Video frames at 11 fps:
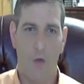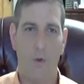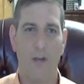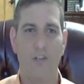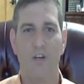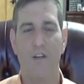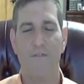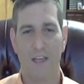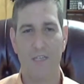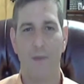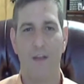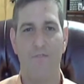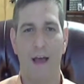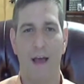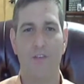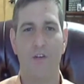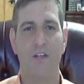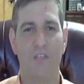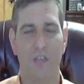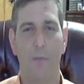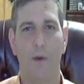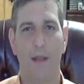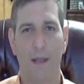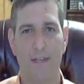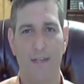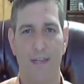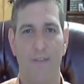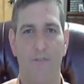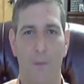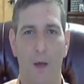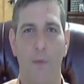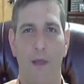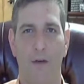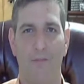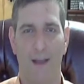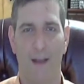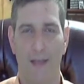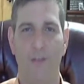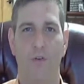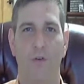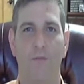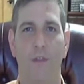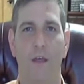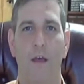a registered investment advisor and a separate entity from LPL Financial.